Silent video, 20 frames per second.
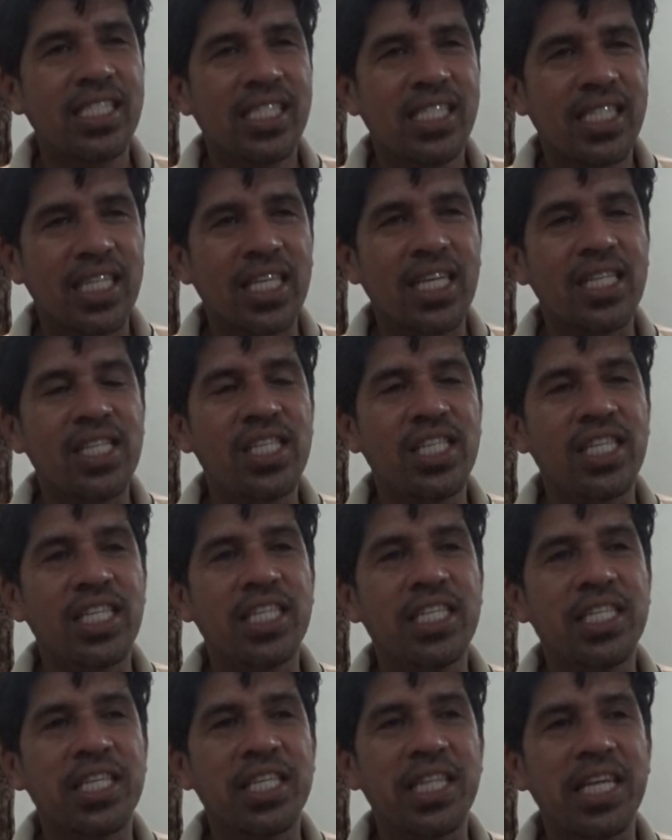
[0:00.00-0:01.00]

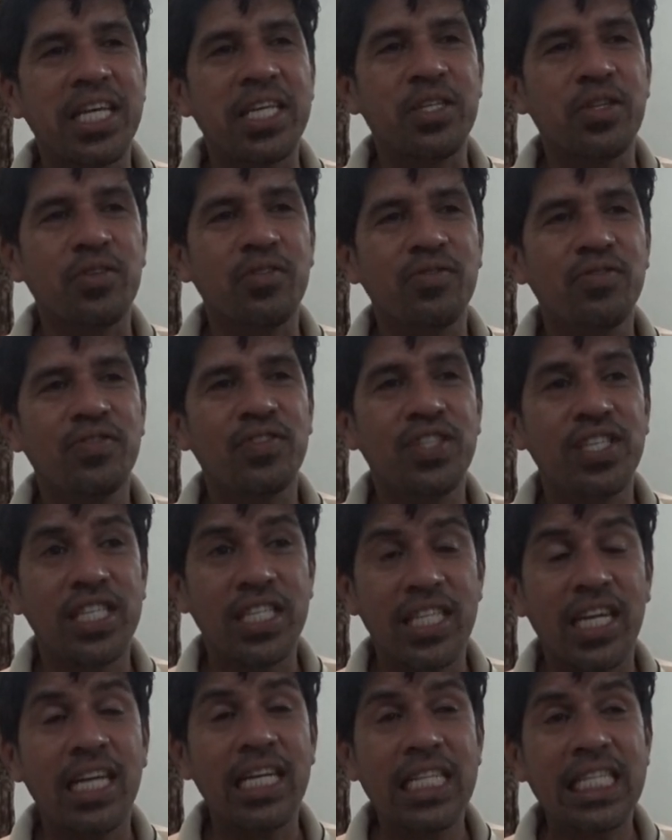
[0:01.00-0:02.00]
She
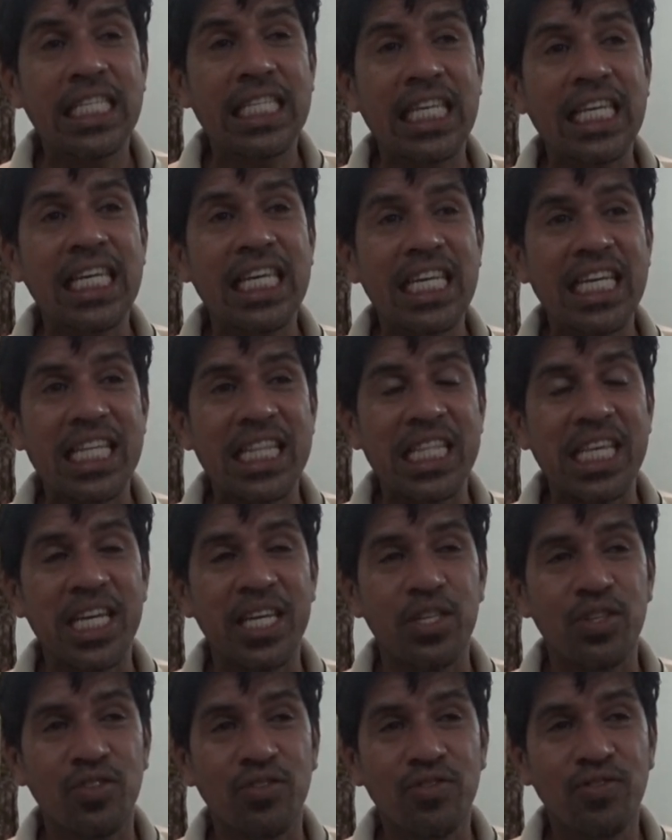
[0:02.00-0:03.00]
started singing at the
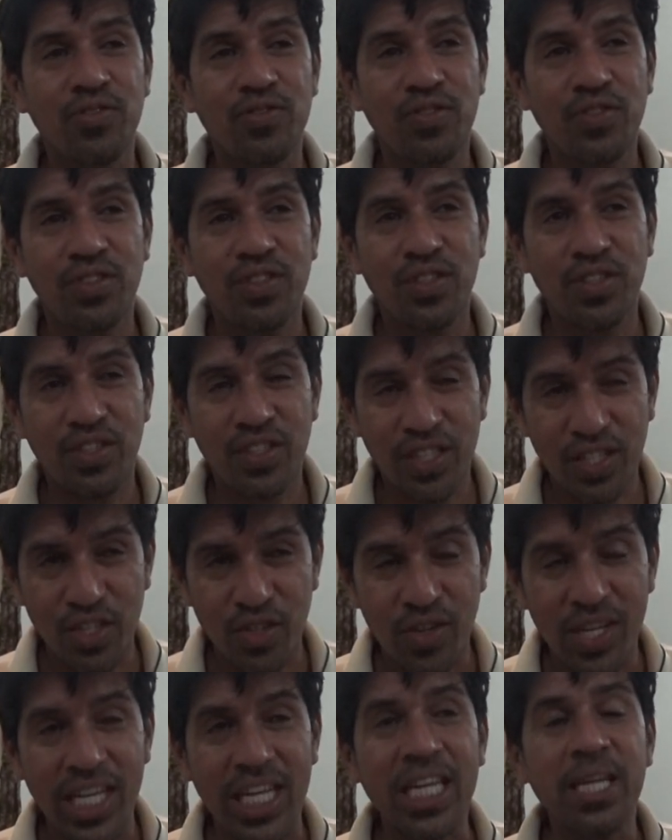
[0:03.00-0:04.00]
age of
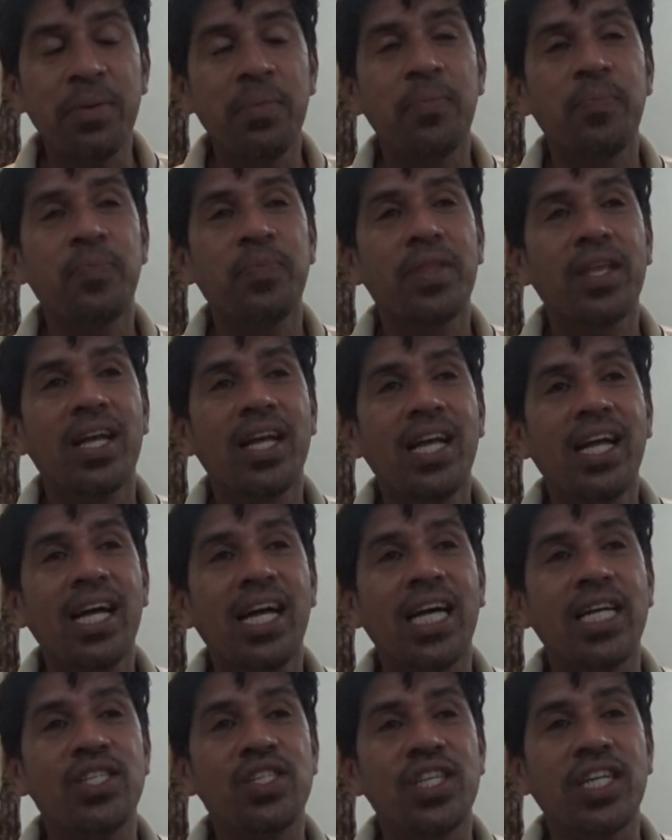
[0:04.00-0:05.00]
3,
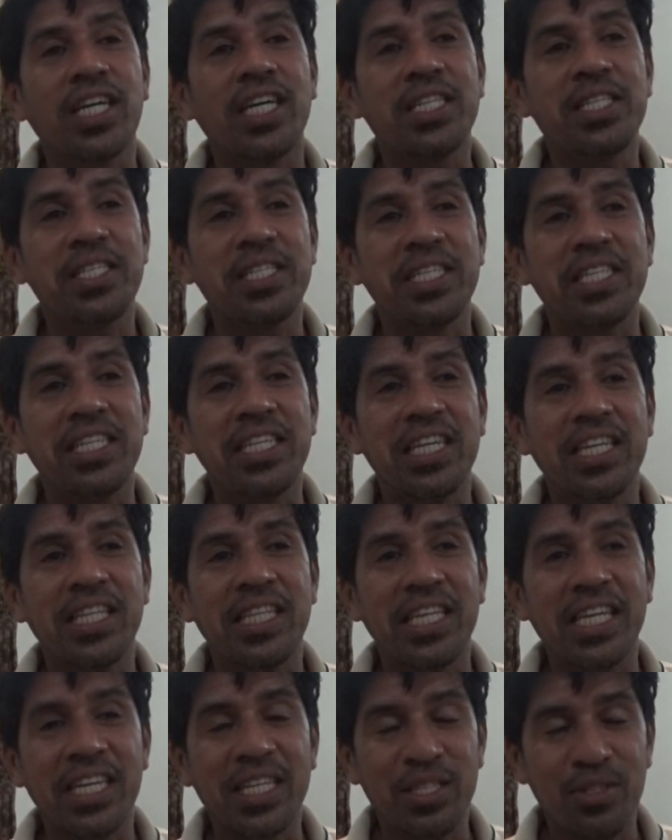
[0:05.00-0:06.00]
and she got CD at
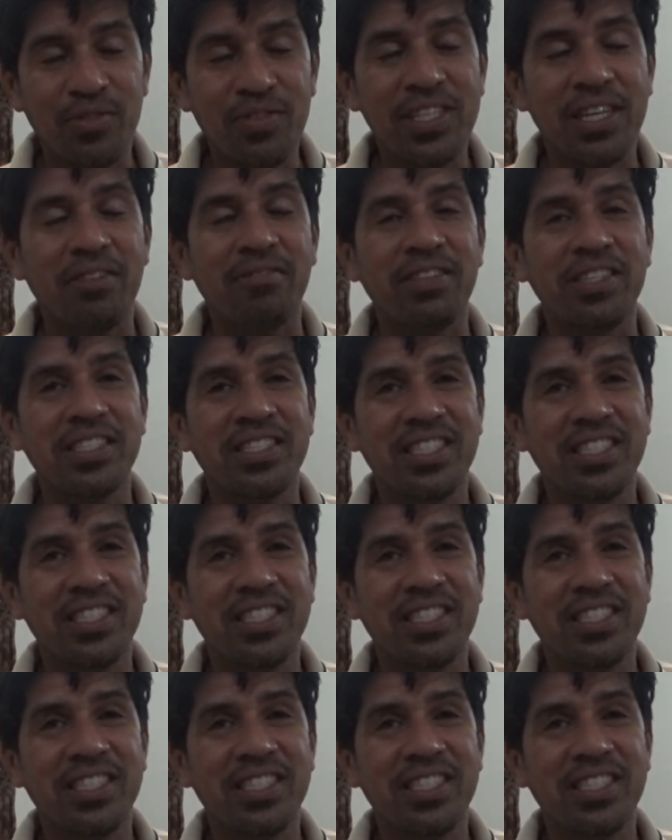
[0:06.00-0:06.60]
the age of 7.